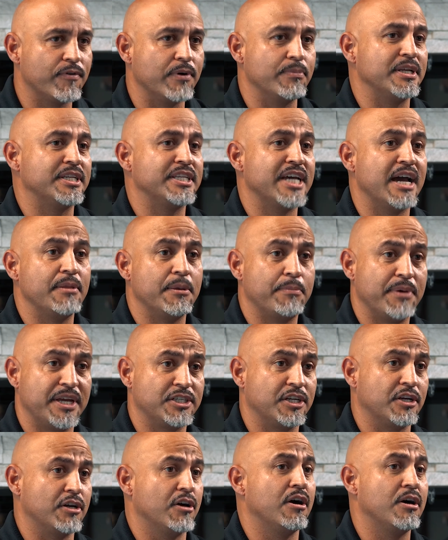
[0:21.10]
From the time the
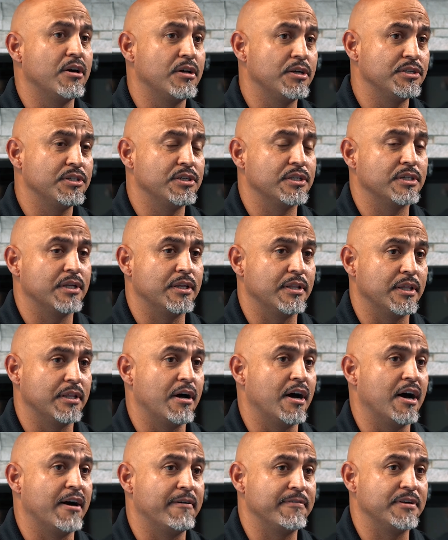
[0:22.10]
patient calls
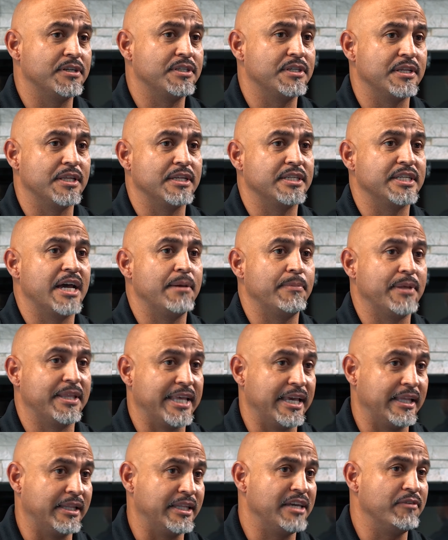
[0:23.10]
the office to the time that
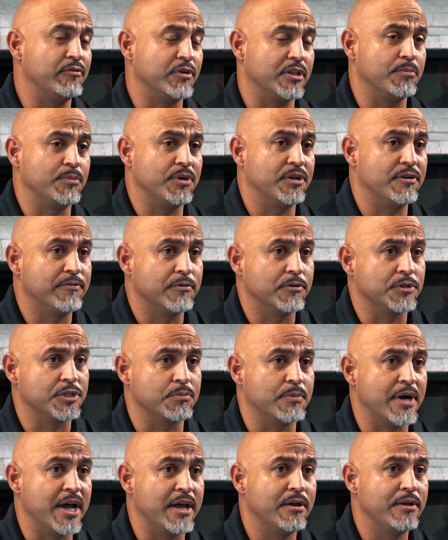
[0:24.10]
they leave with a beautiful
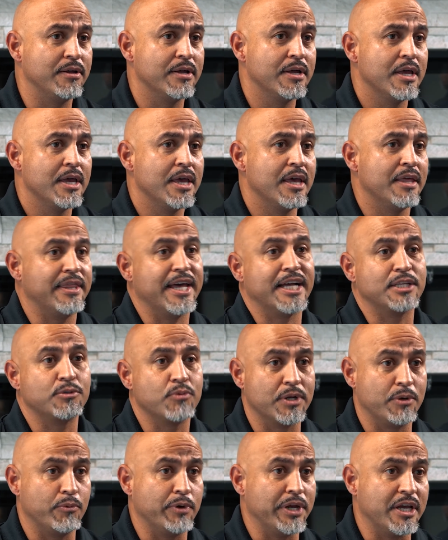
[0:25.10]
smile, that's
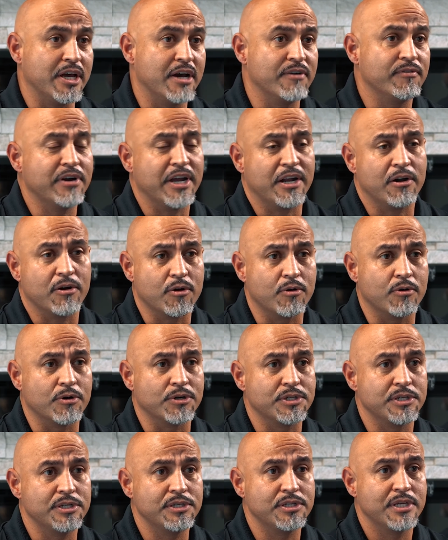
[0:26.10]
what we cover at our
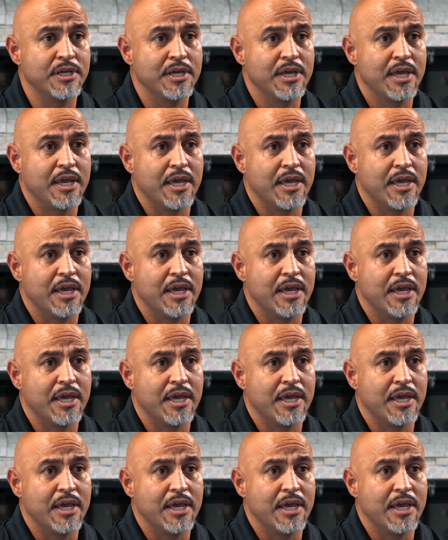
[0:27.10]
courses.